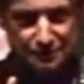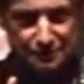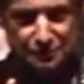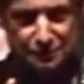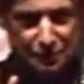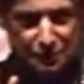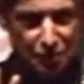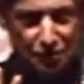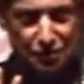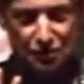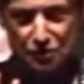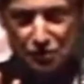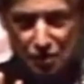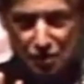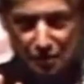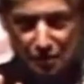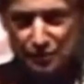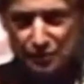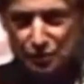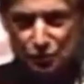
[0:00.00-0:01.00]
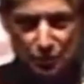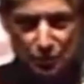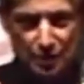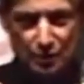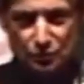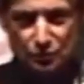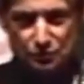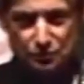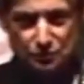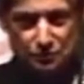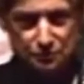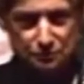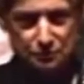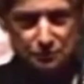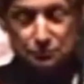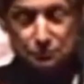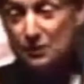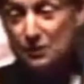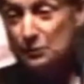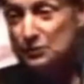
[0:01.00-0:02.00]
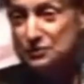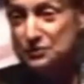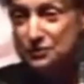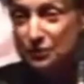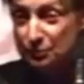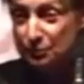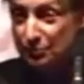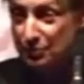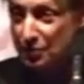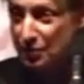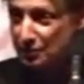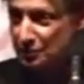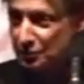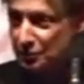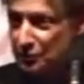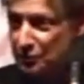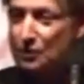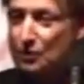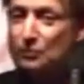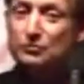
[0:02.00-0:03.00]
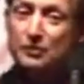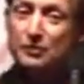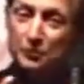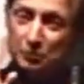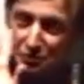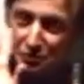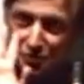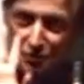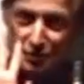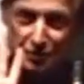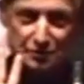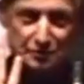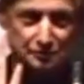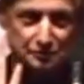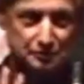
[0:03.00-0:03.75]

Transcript: not on common ground. Maybe some common ground, maybe not.